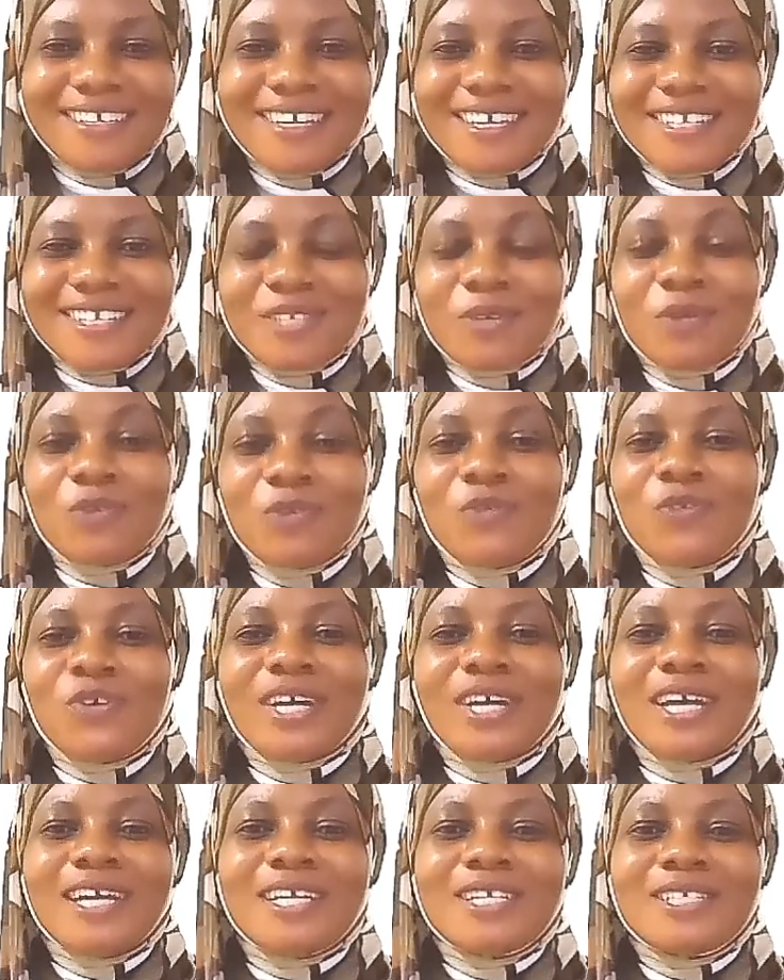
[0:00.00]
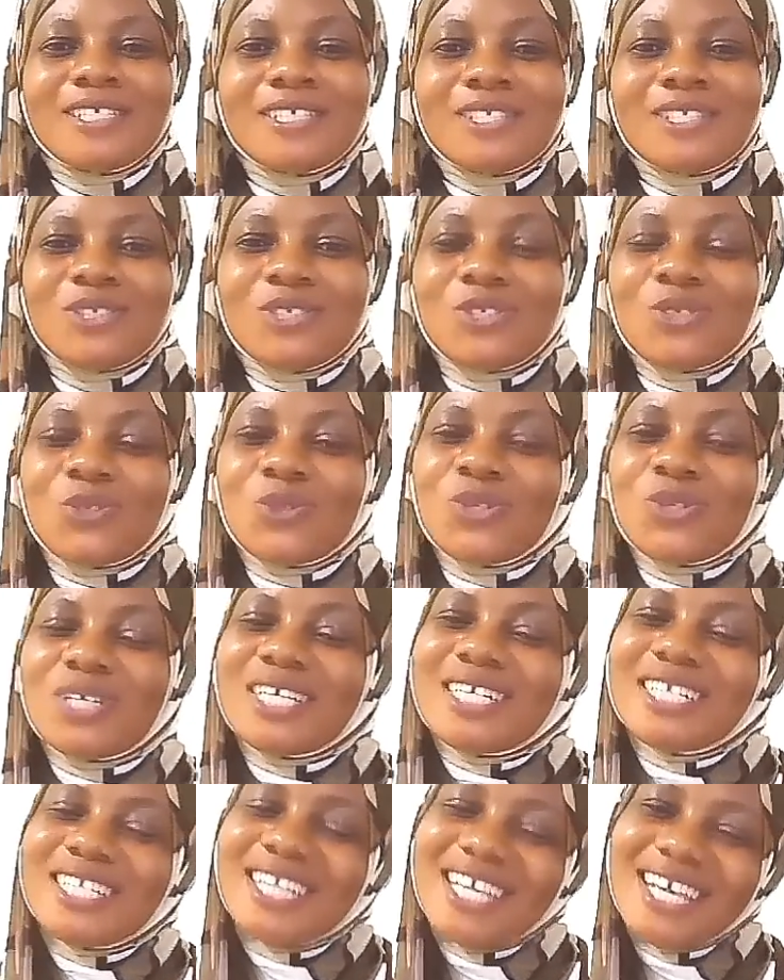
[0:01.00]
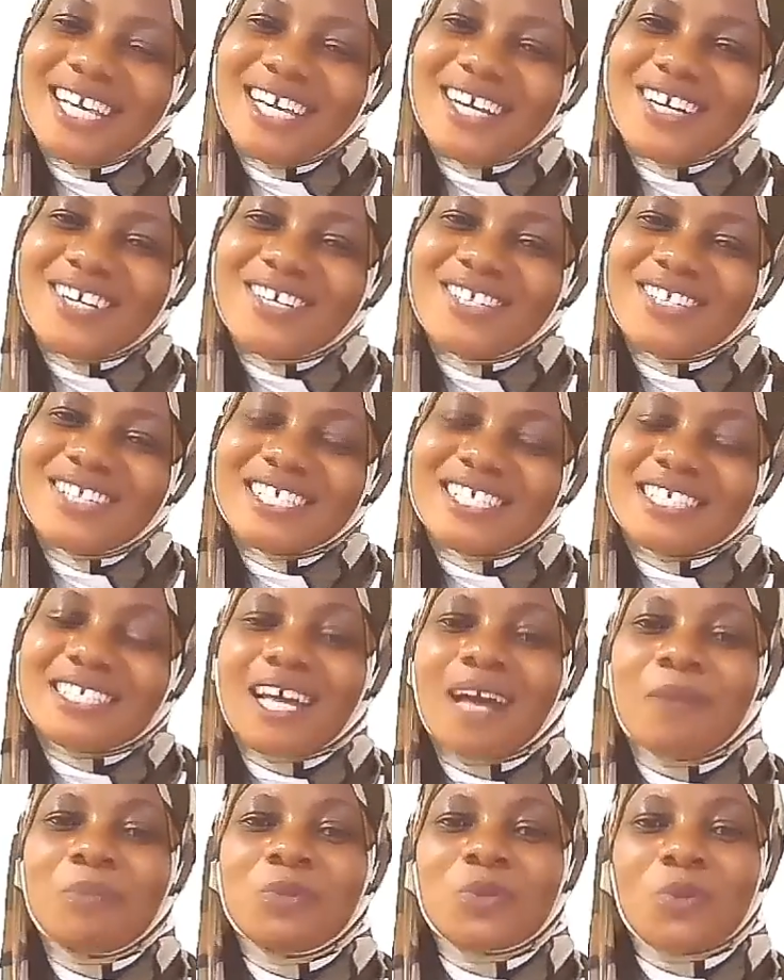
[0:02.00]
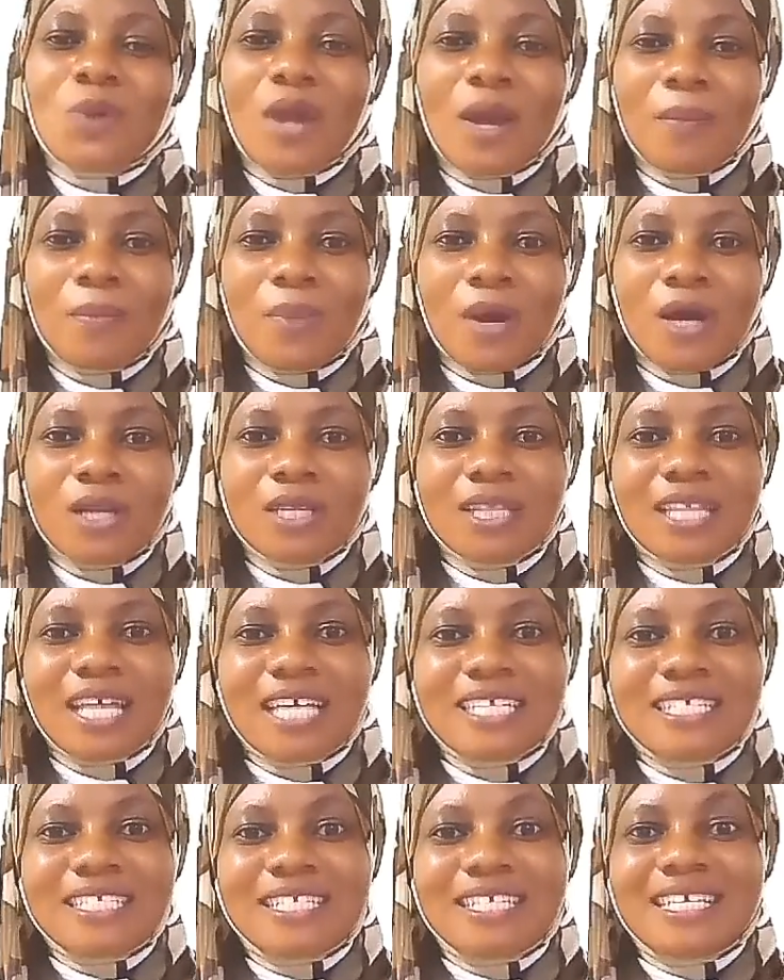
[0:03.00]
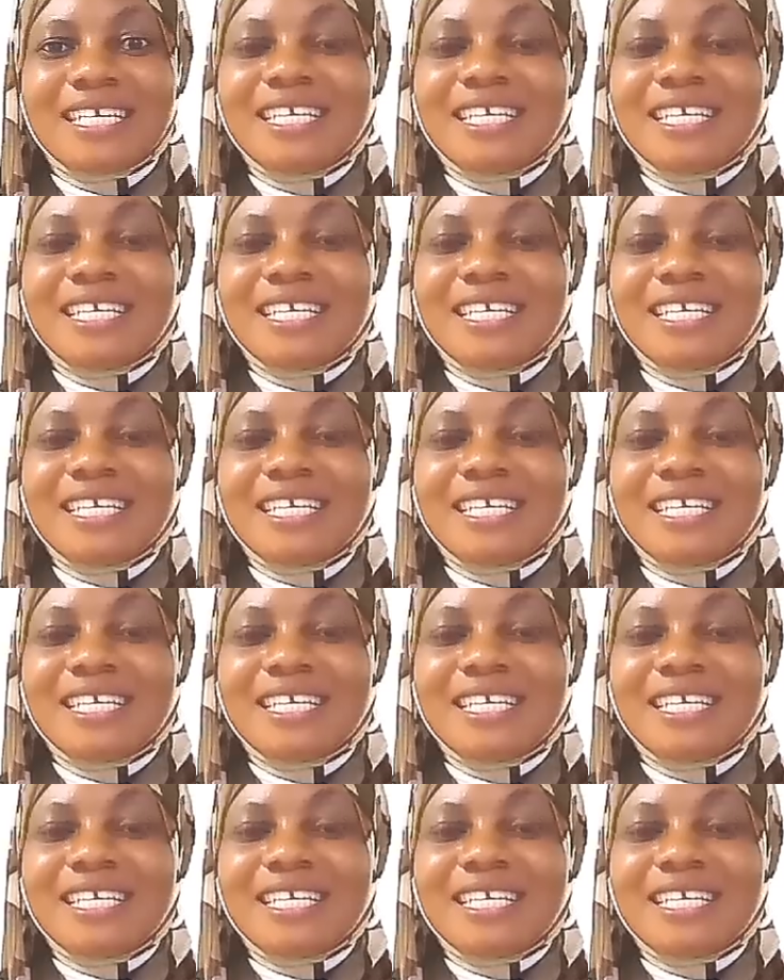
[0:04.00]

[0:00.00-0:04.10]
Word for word: Yes, don't forget to click on the subscribe button that's